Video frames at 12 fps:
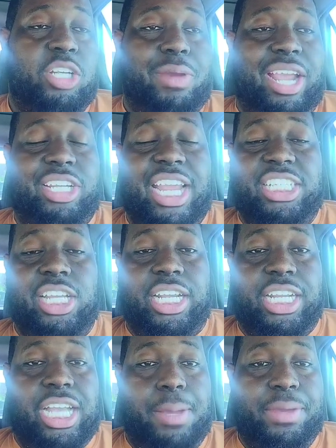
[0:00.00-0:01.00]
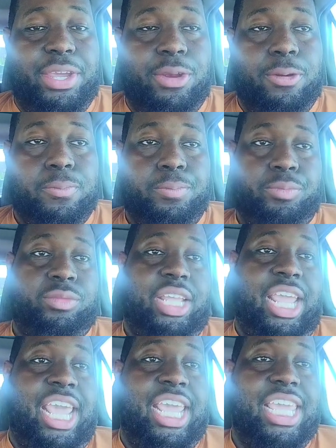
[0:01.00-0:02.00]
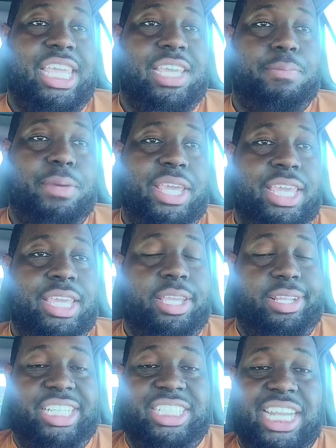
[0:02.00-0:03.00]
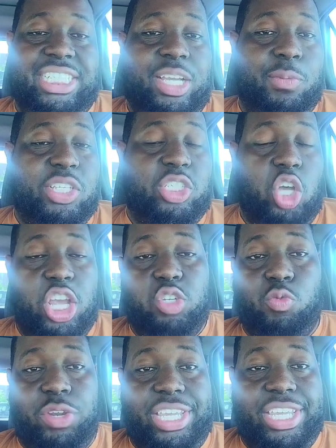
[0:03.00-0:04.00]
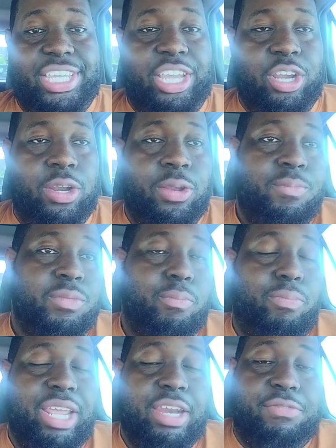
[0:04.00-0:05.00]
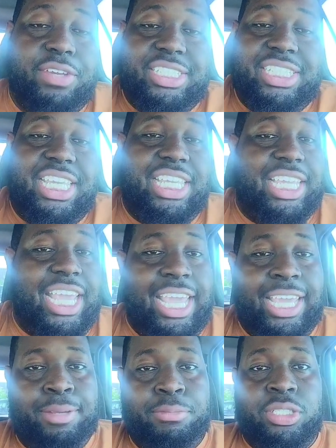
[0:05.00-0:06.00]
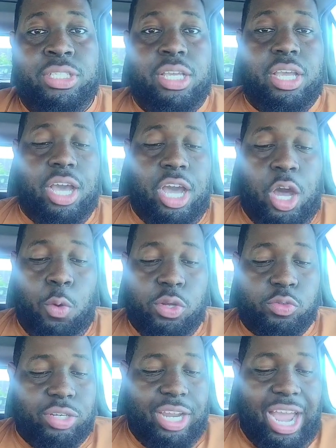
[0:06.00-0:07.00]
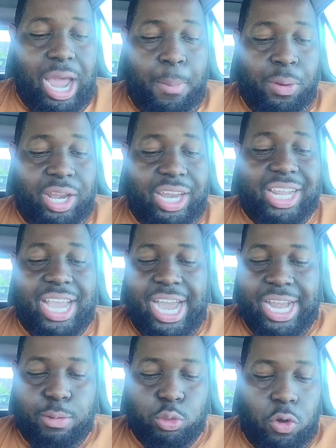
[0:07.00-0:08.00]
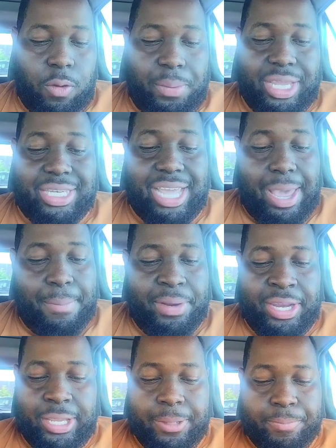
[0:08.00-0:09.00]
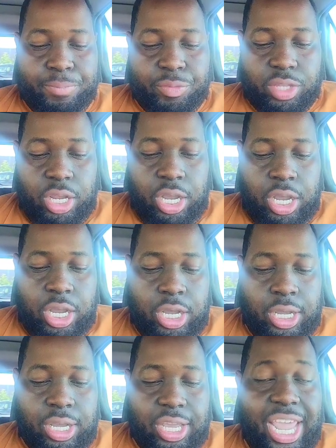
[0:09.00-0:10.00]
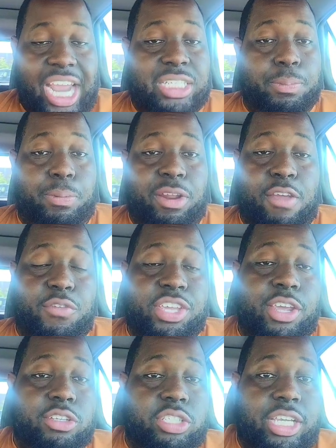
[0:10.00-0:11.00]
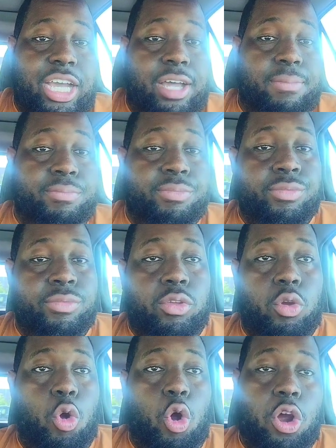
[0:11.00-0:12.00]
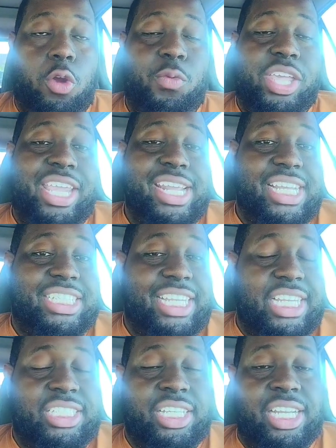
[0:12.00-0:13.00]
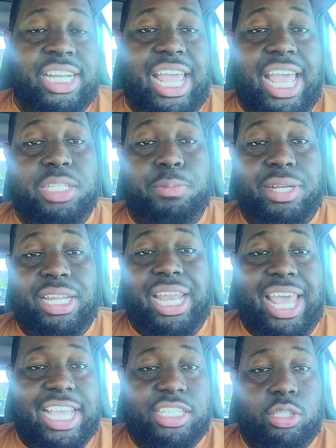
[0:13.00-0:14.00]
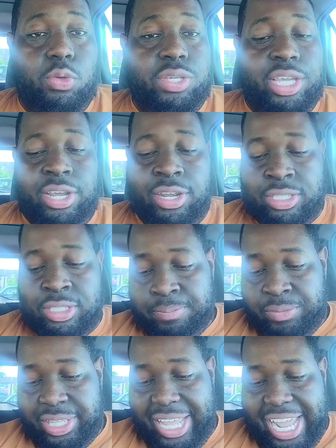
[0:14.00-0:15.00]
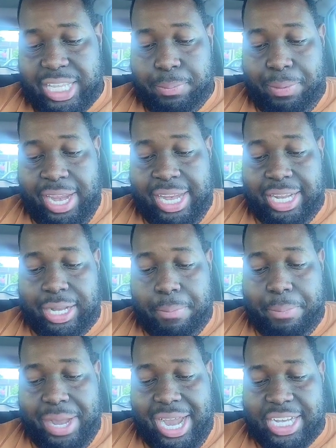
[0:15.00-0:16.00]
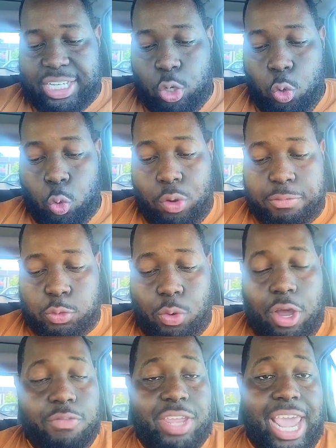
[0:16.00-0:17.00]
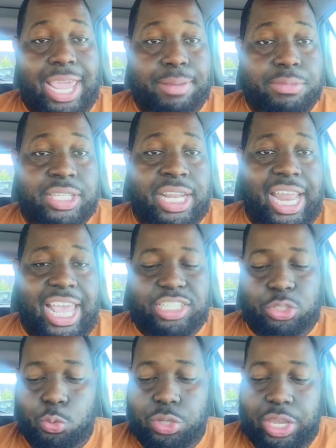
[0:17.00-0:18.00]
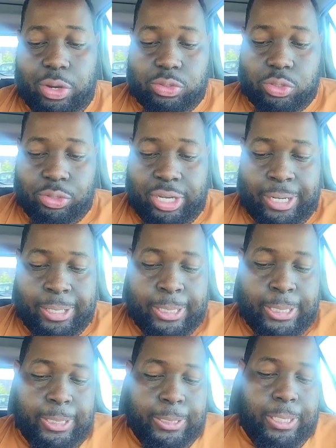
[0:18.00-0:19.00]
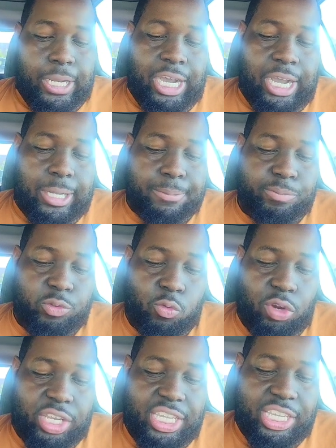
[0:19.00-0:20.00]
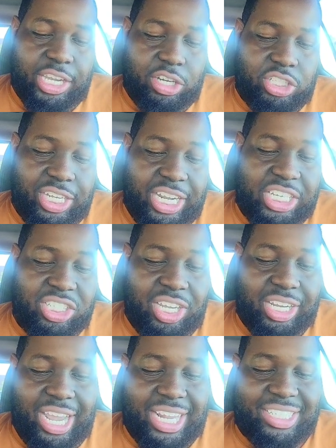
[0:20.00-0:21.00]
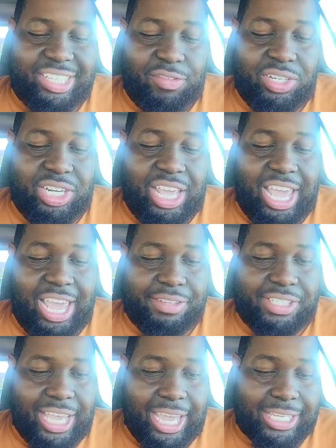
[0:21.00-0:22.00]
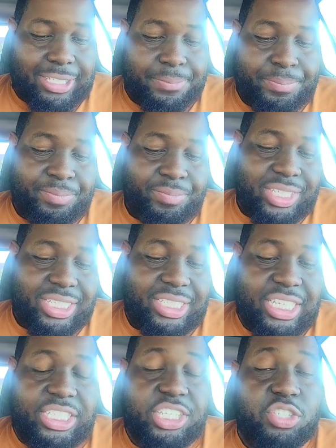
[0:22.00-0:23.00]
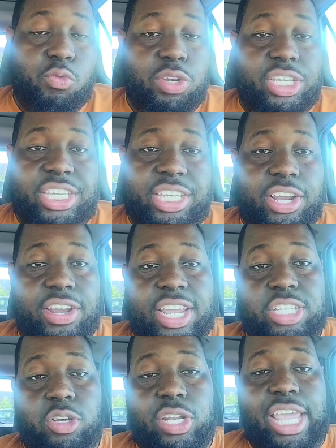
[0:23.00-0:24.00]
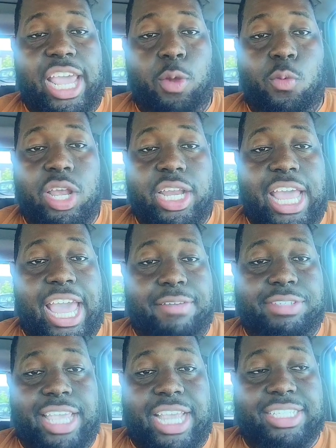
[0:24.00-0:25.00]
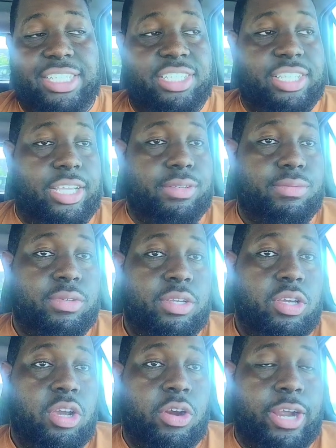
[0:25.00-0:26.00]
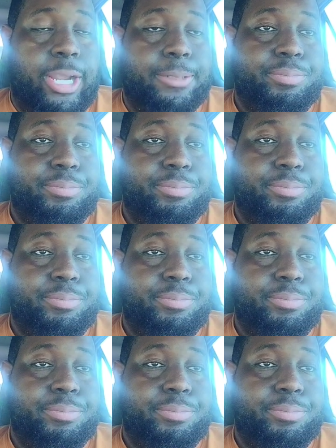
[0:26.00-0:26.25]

Chase Young could come here and he could be the Chase Young we saw his rookie year. Played 15 games, was reliable, a guy that was going to be a dominant edge player for years to come. Or we could get the Chase Young that has been the last 2 years that has played a combined total of 12 games in the last 2 years, okay? Rookie year, Chase Young had 7.5 sacks. Since his rookie year, he's only had 1.5 sacks since then, all right?